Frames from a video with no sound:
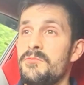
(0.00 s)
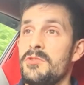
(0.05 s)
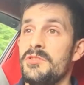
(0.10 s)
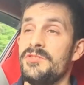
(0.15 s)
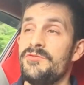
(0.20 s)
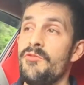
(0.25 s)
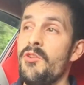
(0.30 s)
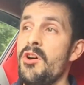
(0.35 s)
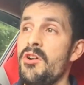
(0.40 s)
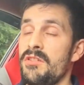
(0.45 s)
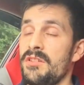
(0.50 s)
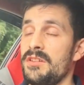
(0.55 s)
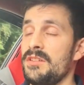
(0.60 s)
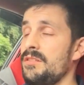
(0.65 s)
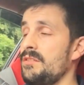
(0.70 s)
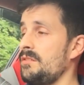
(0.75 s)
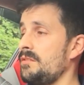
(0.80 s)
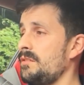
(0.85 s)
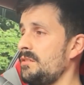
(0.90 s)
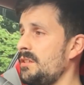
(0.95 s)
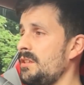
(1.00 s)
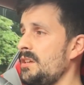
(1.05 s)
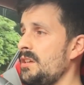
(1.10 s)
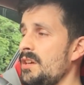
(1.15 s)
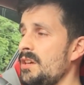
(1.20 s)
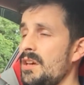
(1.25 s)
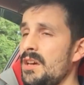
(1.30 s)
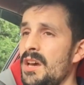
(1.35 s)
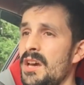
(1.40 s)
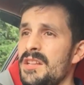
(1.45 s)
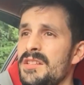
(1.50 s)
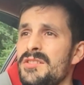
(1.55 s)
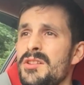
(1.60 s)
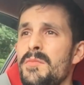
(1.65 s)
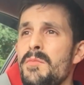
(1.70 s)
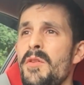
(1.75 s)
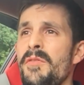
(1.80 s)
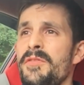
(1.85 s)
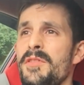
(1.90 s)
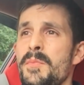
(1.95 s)
was wrong, and
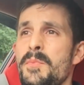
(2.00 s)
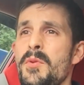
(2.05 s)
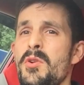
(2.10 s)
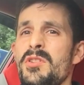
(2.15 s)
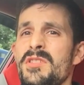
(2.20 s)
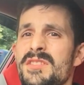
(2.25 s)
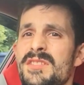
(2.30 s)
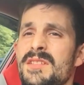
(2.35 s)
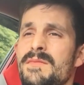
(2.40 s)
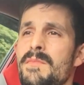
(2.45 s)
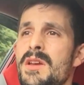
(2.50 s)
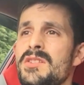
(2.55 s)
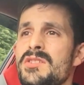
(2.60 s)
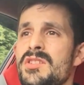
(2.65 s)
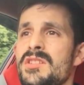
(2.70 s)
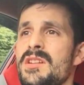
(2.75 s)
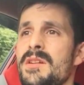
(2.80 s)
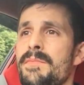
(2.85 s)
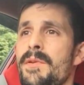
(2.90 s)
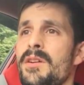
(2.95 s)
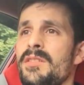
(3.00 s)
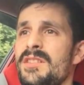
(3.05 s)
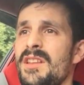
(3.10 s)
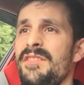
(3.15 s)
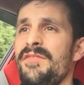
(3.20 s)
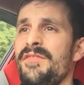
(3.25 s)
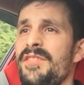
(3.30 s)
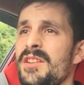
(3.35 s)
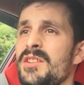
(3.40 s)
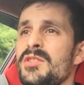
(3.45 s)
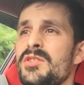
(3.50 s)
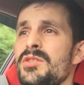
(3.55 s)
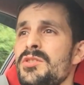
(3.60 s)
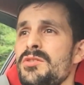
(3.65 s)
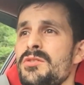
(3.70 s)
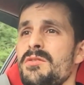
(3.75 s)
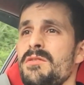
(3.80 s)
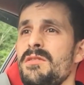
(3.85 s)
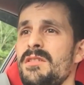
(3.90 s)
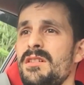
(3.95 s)
some of the points he mentioned about
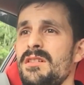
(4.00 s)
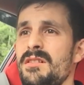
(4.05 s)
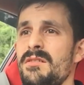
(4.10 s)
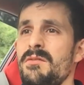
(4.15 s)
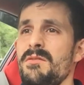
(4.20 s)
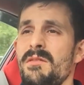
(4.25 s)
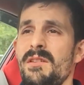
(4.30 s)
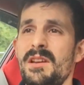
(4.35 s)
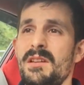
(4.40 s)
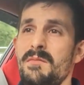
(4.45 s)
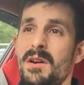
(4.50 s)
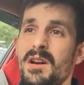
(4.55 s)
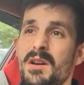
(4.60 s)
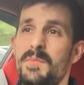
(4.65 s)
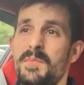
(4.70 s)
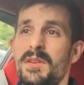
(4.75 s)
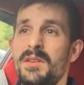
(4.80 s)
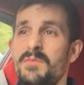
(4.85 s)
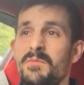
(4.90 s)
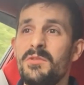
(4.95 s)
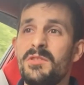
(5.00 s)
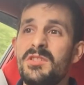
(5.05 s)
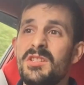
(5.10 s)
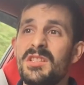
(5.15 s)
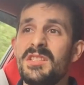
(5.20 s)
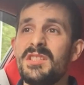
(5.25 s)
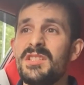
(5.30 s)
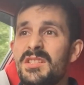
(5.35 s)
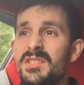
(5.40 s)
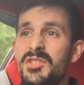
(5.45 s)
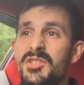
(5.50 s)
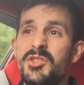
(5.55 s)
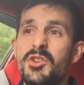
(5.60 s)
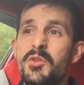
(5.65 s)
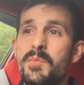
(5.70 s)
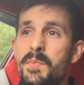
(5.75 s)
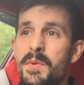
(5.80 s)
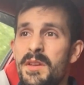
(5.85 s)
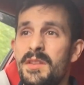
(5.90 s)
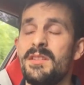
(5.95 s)
FN2, in my opinion, were just
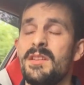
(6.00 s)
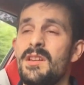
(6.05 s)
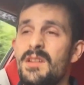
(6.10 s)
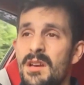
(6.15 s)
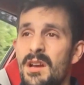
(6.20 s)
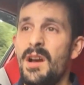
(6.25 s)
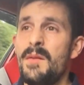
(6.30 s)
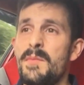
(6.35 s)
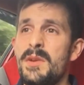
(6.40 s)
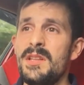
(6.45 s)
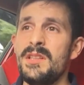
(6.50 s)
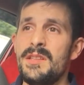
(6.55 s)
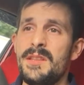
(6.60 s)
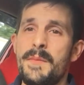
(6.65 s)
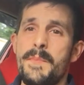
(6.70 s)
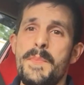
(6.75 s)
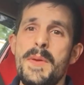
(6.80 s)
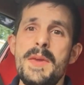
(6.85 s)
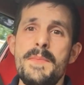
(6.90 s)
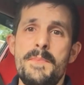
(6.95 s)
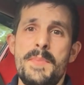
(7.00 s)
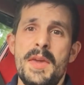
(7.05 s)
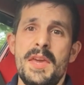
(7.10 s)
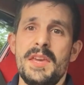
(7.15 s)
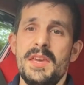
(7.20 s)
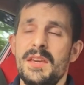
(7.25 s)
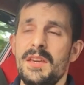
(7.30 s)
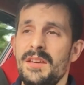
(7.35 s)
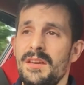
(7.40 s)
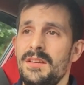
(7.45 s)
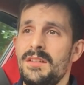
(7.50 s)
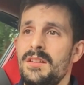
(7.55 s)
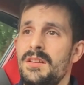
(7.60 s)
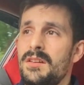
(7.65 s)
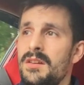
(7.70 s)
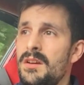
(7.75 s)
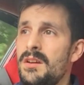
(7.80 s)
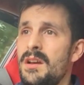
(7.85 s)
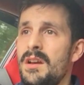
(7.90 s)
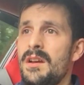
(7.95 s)
stupid. I mean, the beeping.
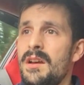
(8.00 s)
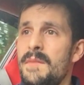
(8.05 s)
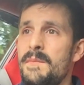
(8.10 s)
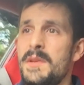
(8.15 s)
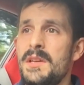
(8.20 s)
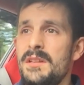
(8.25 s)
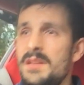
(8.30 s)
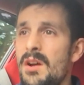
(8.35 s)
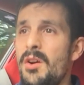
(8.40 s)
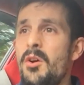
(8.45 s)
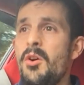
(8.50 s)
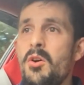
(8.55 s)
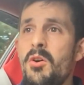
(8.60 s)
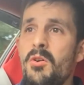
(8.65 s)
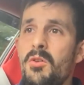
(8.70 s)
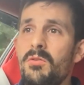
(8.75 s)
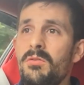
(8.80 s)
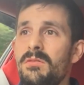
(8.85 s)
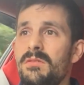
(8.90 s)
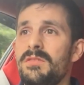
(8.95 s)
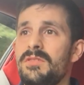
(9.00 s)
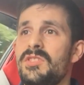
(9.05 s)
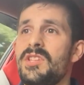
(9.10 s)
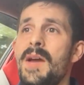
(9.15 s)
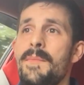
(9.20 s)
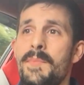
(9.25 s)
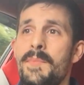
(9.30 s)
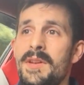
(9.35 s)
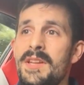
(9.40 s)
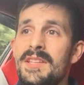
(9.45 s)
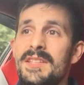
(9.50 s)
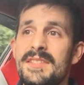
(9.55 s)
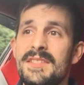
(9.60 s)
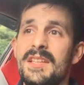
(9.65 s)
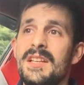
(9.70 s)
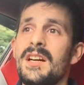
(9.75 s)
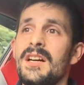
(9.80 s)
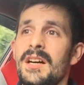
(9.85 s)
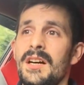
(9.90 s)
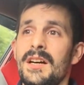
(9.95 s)
I mean, all Japanese
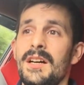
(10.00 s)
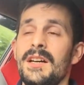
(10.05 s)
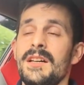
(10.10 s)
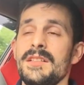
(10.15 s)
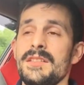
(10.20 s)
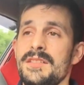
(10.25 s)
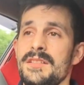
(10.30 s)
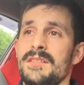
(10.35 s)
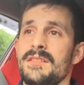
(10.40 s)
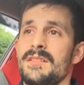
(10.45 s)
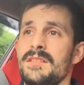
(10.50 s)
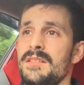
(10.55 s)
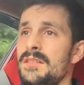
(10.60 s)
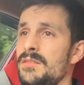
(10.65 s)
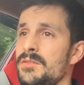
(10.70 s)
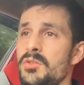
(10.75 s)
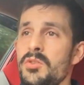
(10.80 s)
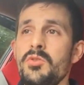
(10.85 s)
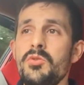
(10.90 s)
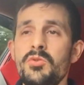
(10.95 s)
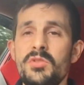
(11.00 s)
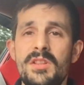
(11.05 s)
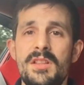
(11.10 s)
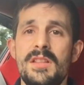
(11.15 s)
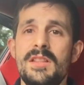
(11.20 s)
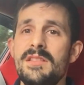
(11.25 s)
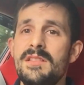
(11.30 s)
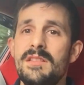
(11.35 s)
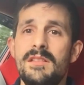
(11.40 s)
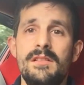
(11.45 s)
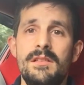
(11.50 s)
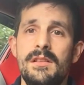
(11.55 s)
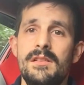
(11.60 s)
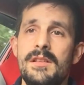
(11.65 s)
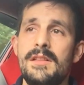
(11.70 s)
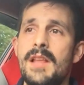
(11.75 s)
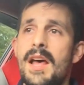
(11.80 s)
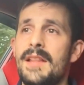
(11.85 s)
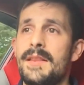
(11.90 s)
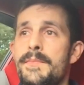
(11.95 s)
cars do
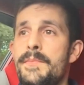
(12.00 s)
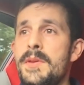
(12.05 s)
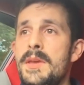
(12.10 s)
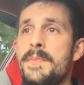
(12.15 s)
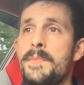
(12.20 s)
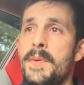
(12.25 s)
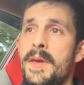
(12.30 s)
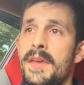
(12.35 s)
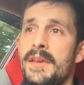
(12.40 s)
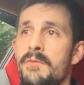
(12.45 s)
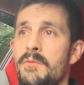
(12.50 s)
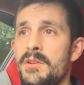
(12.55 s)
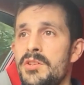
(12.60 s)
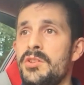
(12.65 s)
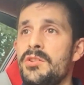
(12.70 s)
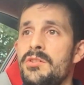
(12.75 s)
that beeping when